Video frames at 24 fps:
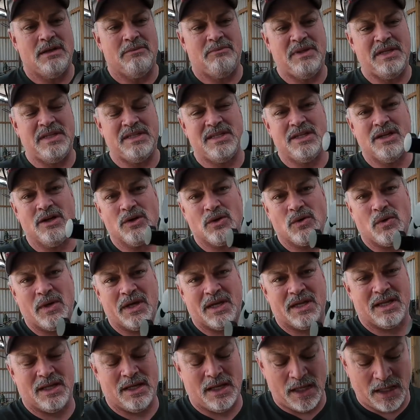PTO
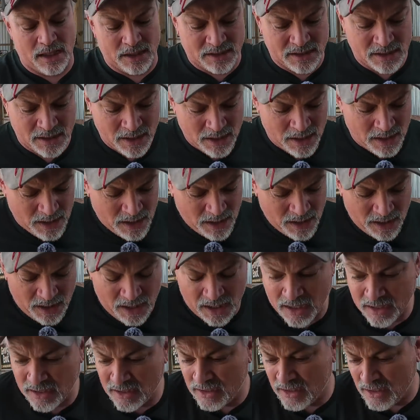Quick Connect.
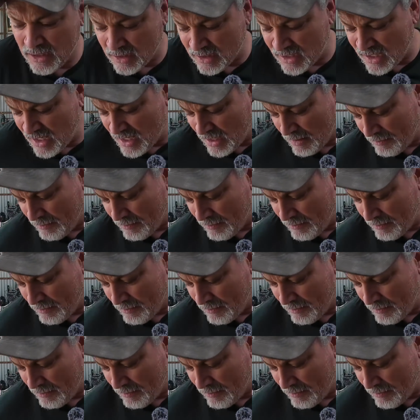And the good thing